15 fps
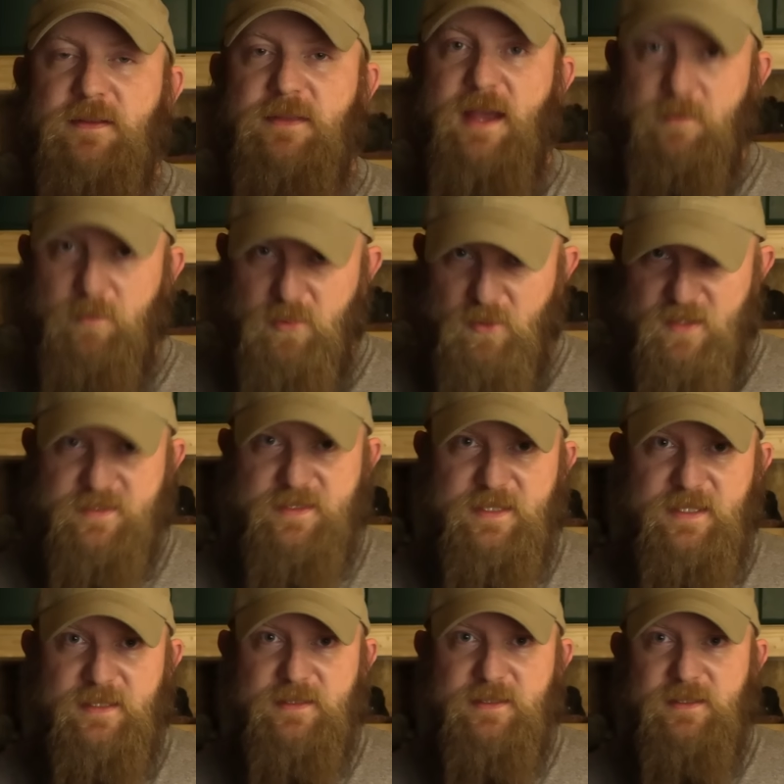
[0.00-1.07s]
that
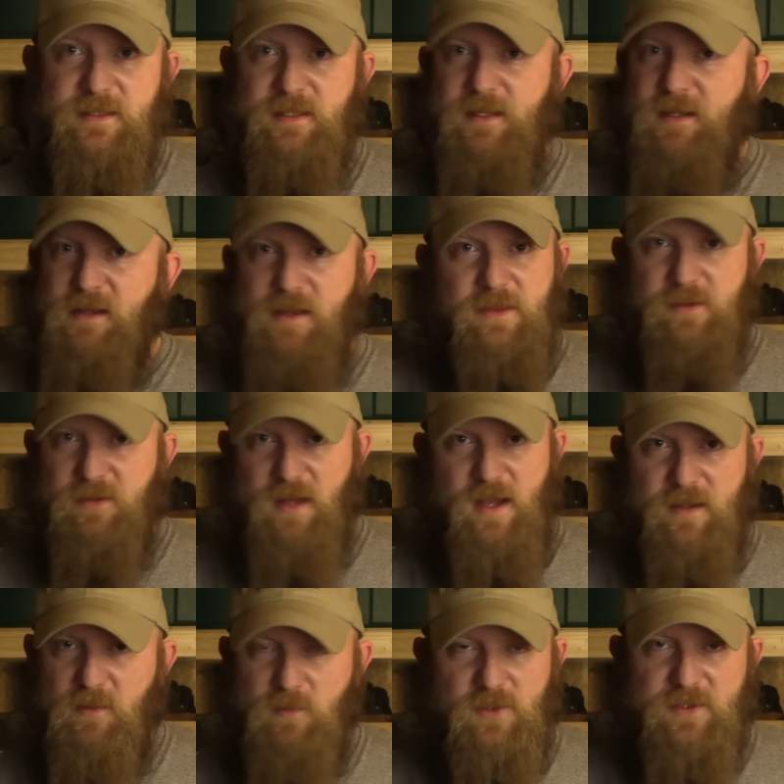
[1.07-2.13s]
president, they're not going